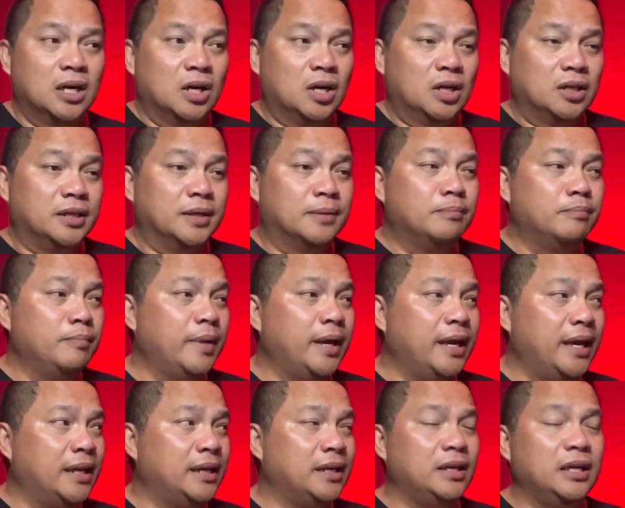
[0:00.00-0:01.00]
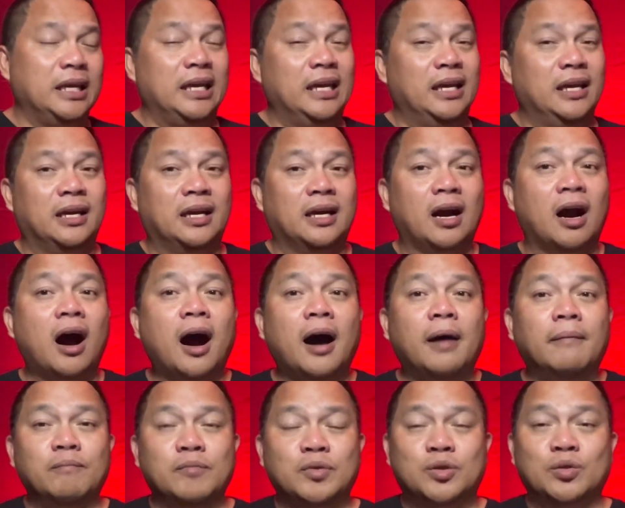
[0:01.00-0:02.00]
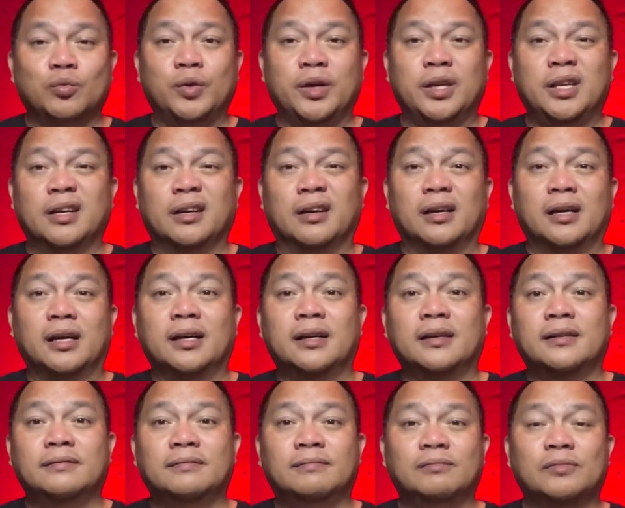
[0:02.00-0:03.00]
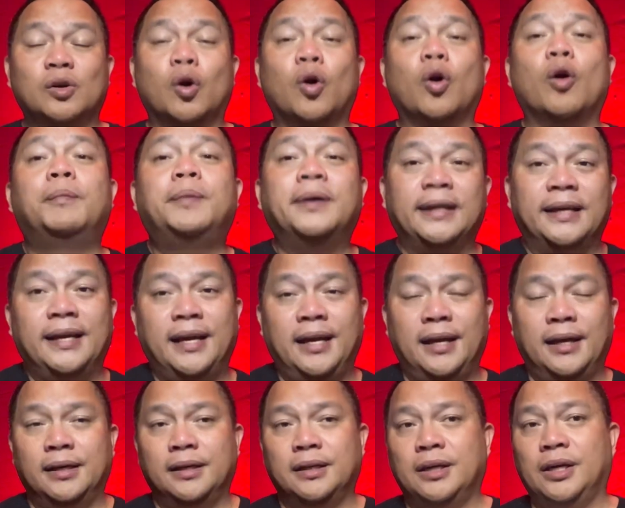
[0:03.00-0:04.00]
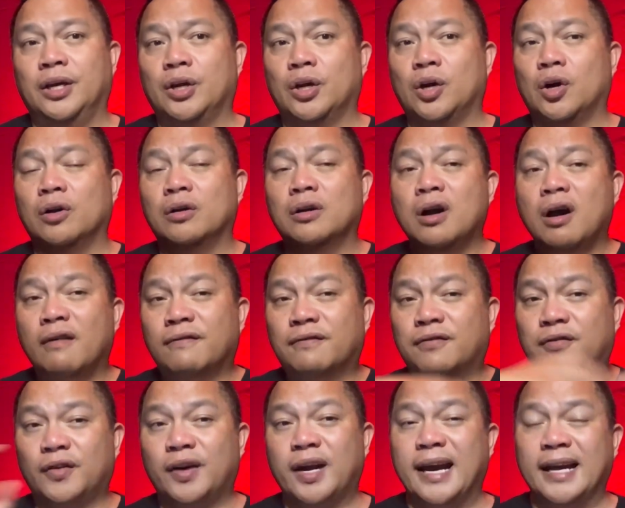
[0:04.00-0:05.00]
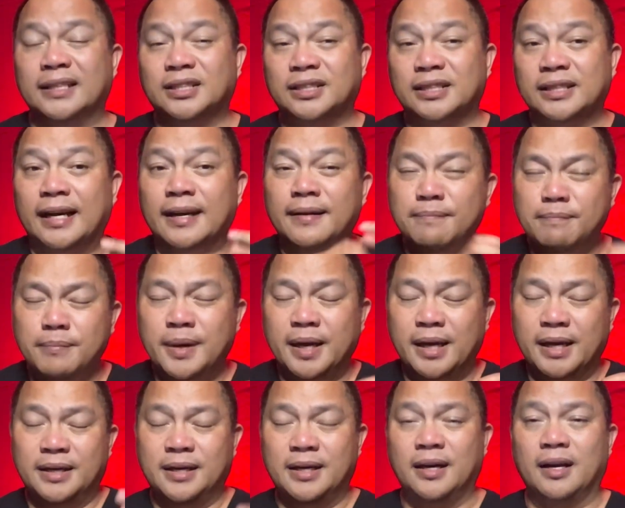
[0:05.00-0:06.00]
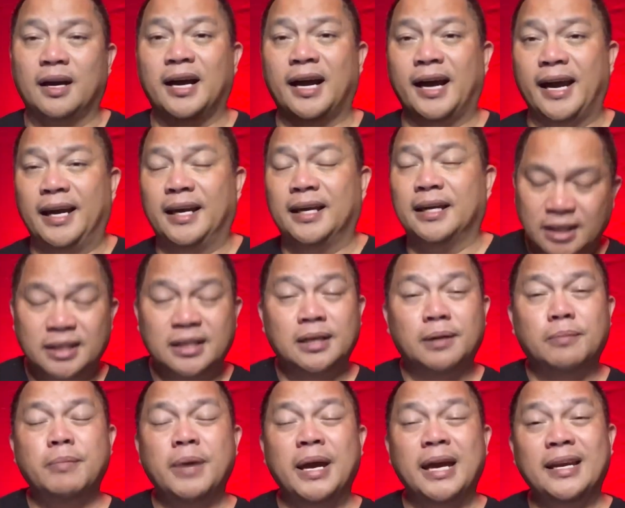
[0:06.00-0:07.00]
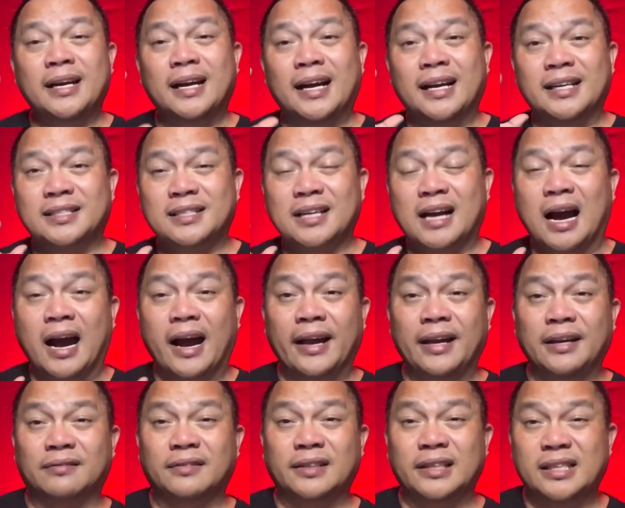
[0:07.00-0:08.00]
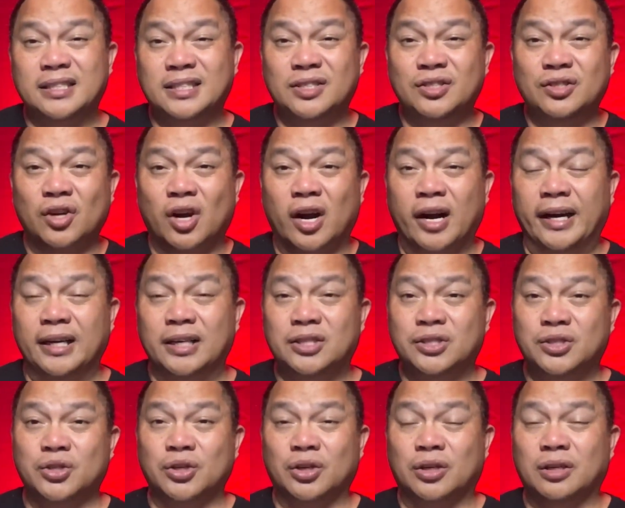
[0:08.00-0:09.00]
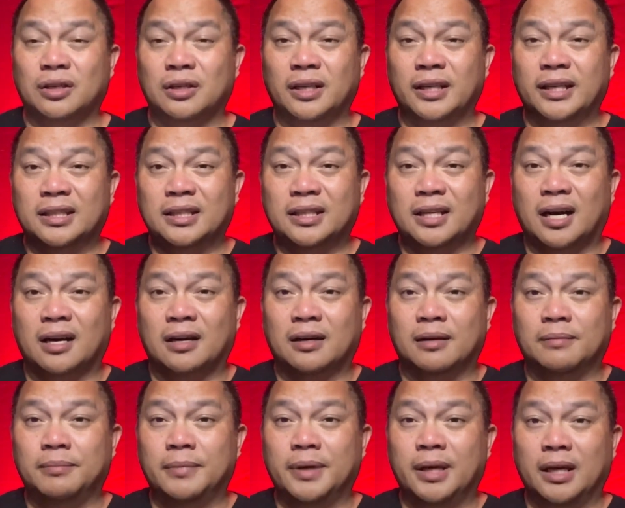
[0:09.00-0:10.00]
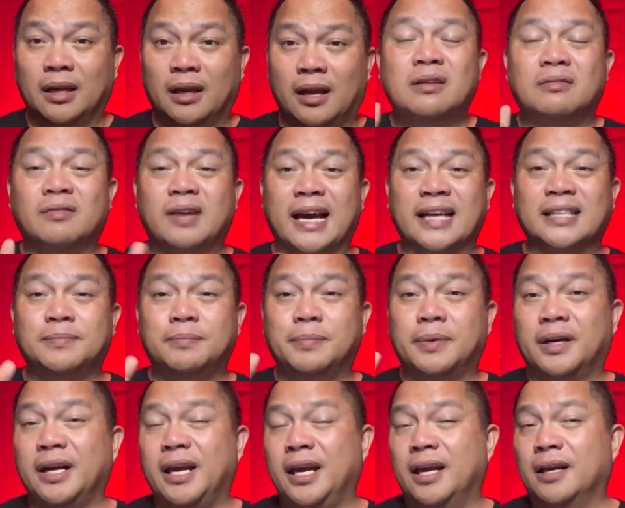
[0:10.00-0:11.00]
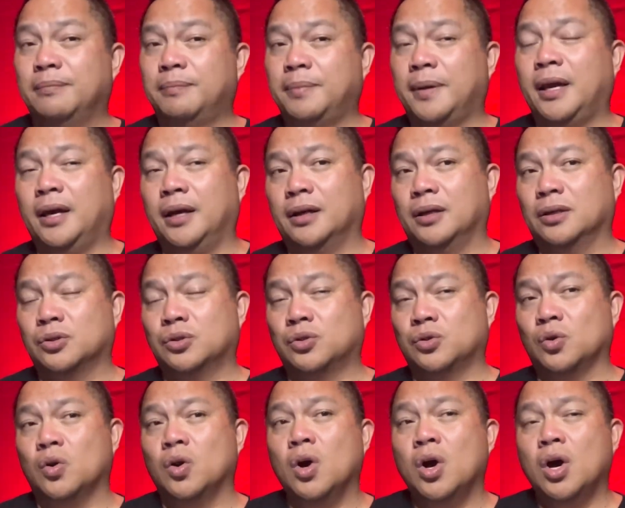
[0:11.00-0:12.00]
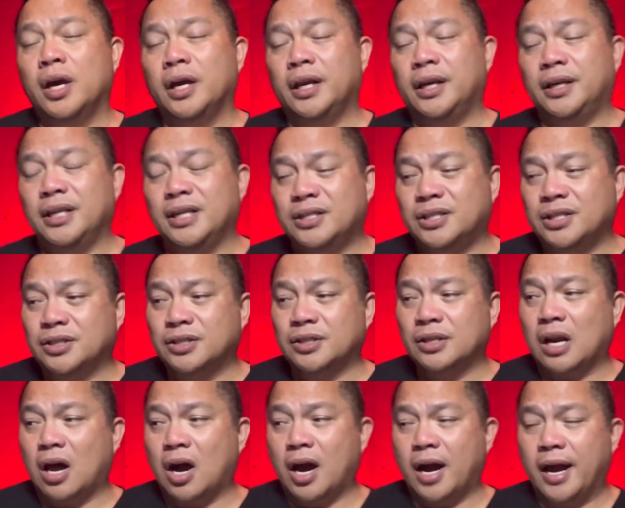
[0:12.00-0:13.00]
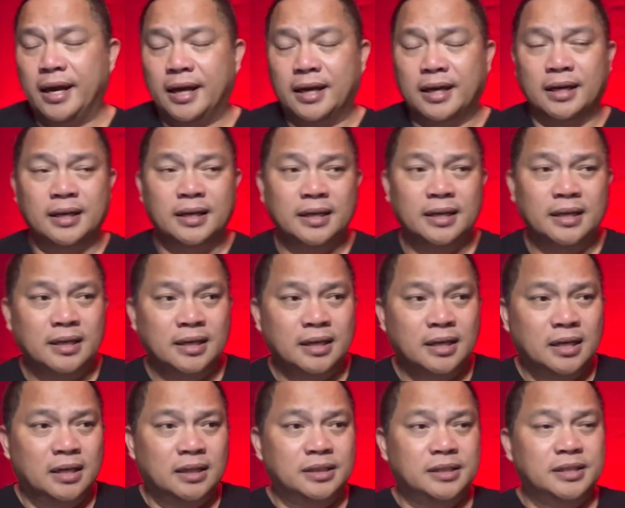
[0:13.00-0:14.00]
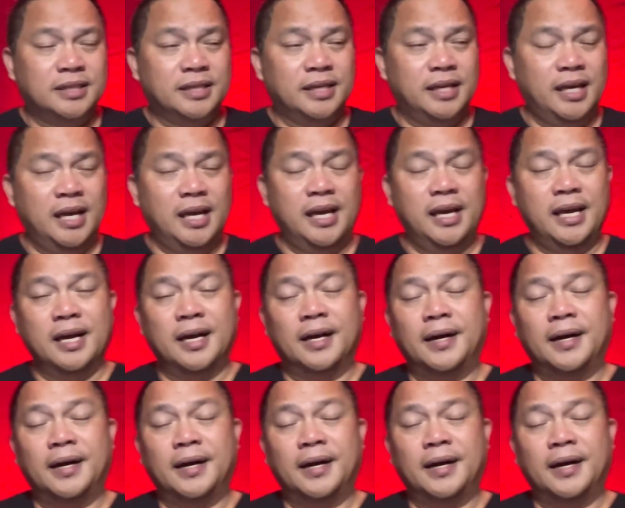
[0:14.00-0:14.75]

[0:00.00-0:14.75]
the mid comes with the opening, fresh and mid. Like the mid has iris, dark chocolate, caramel, raspberry, and pear. So this is like the